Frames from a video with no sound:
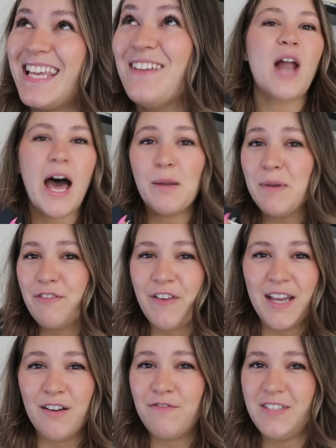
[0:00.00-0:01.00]
I'm not a big
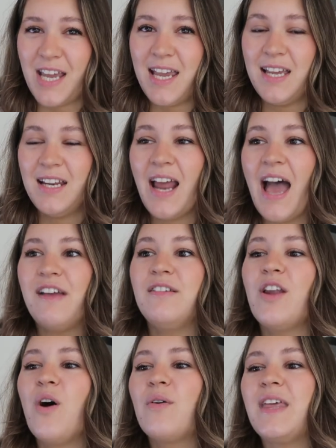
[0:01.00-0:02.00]
fan of Dane. I
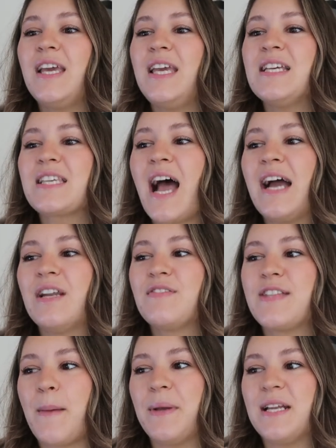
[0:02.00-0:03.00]
know that he's kind of
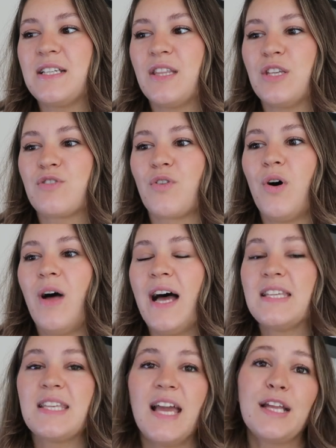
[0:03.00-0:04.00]
stepping into this role
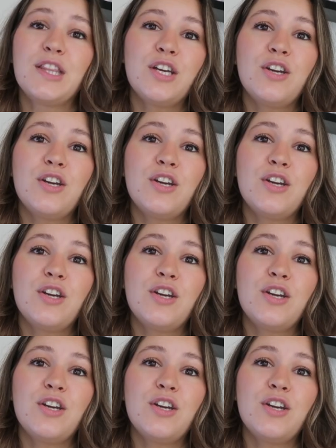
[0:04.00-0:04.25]
as like the